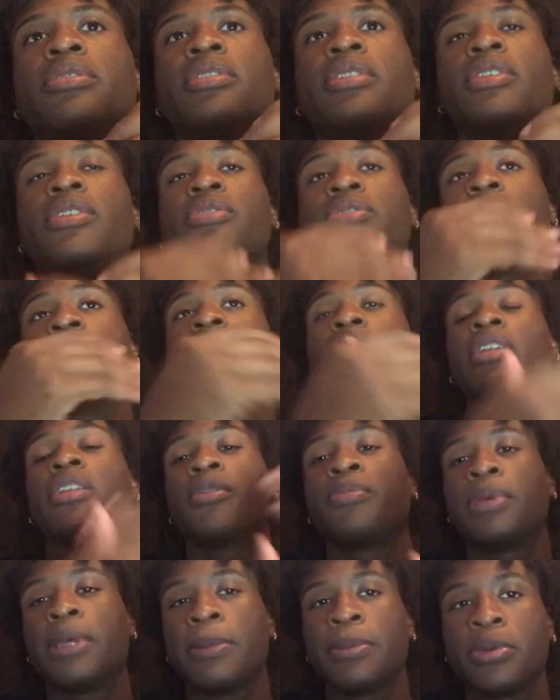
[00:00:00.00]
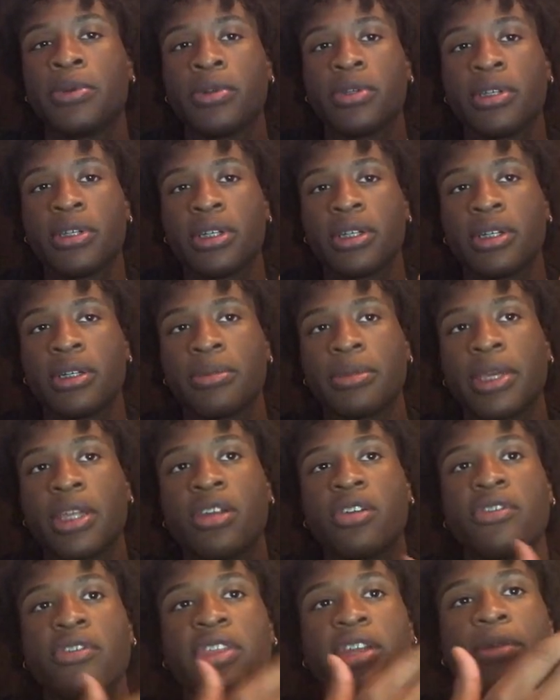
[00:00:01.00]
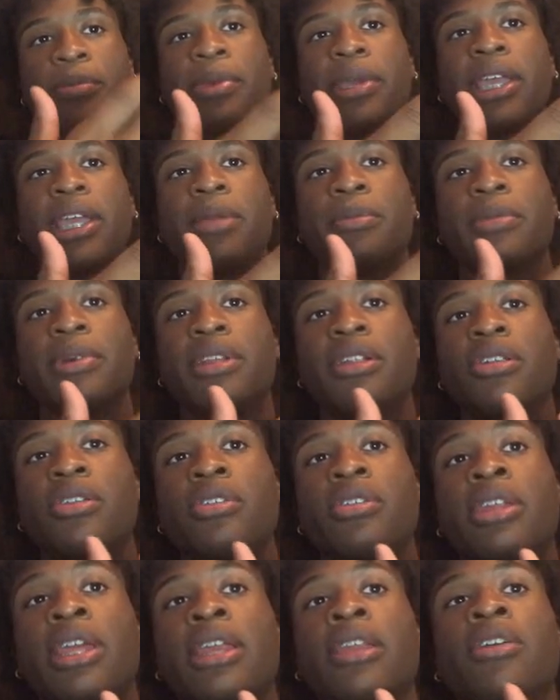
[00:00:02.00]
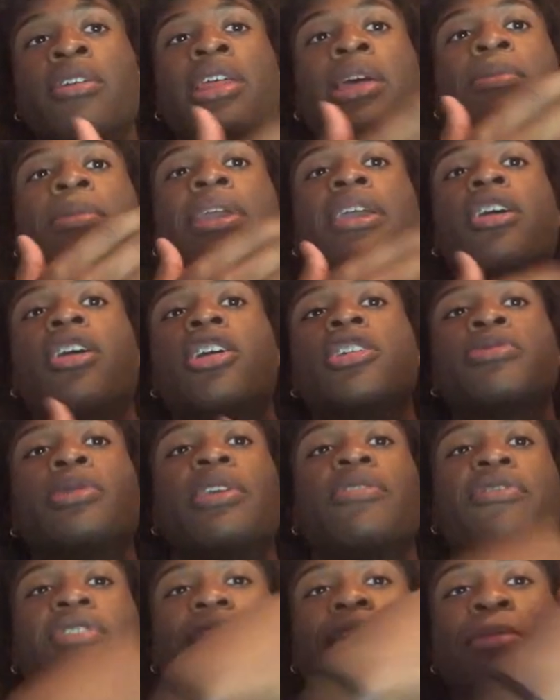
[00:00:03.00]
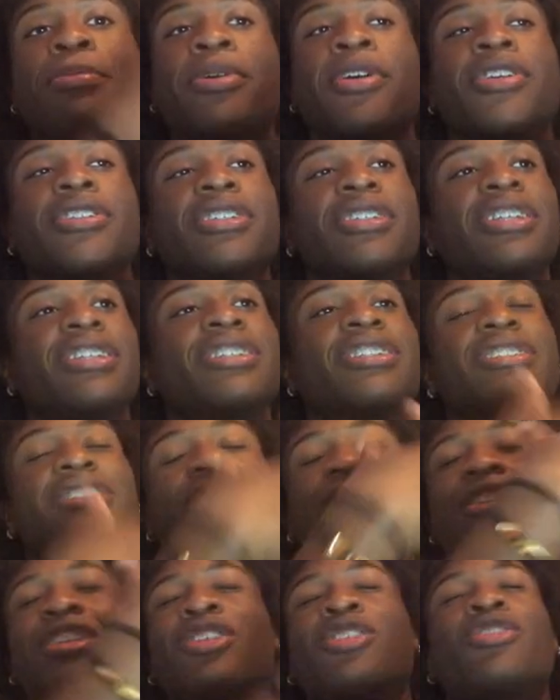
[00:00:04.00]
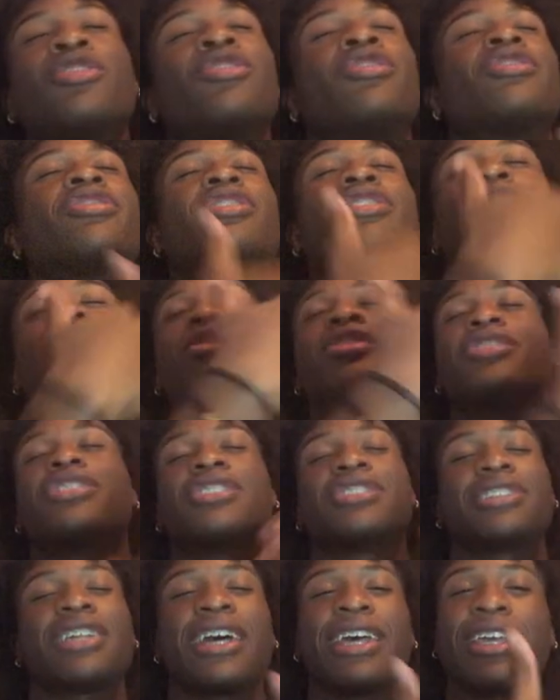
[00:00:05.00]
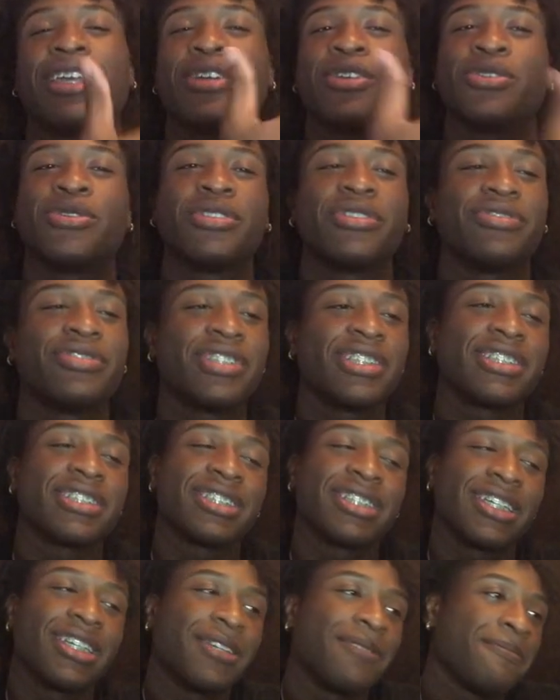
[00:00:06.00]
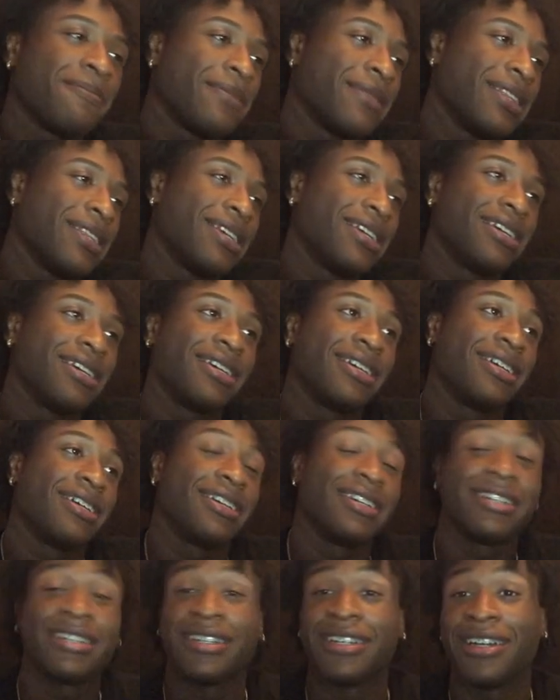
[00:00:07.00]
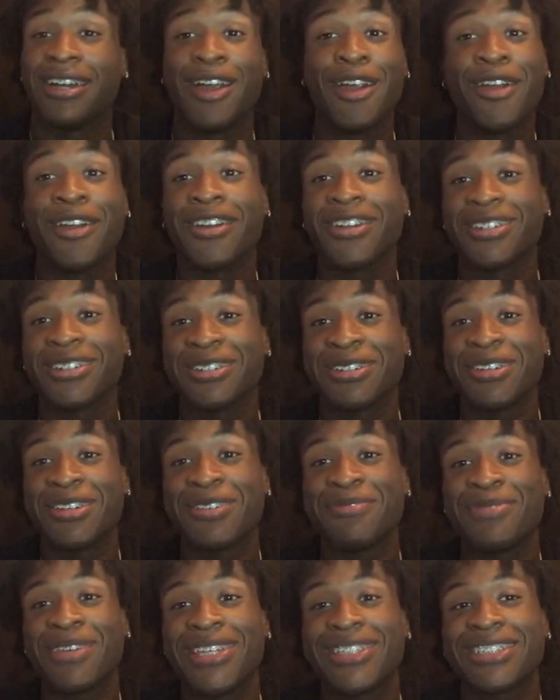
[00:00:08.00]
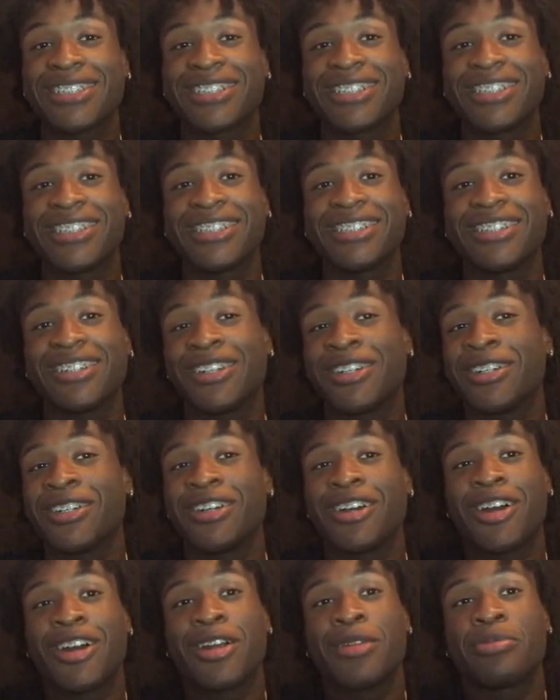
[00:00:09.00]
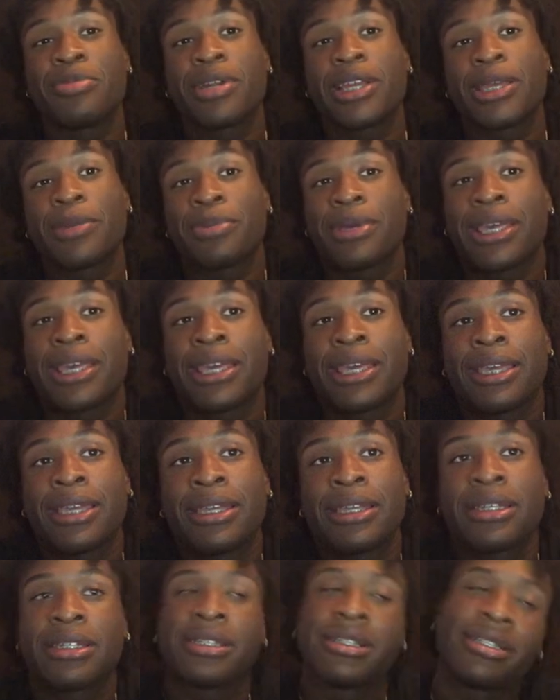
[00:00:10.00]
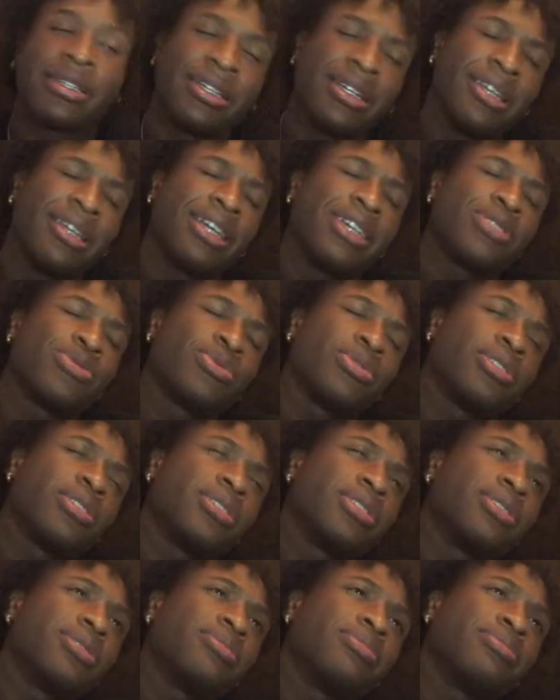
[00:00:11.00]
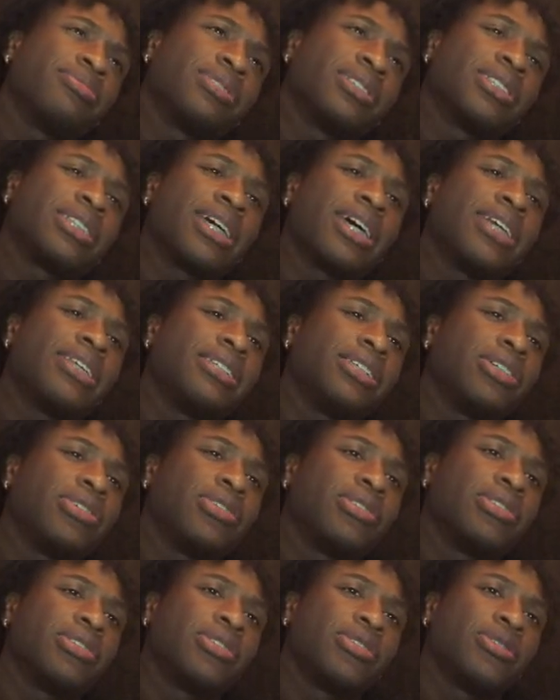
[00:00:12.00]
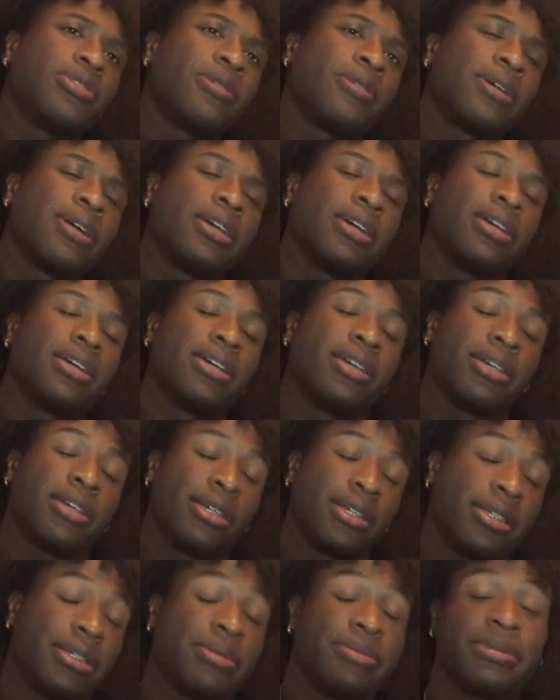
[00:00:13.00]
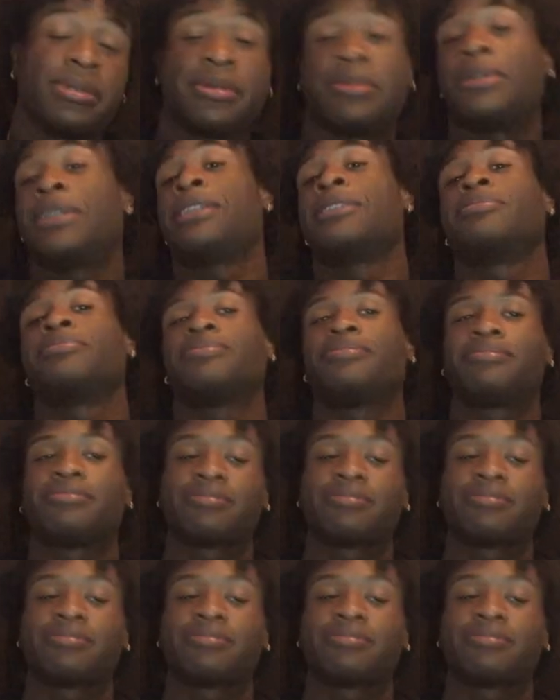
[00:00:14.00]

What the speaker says: using other people to get over their pain, but literally they know that may cause pain for that person. It's just a long, long cycle of just like hurt, basically hurt, heartbreak, pain, and that's what society's going to. But man,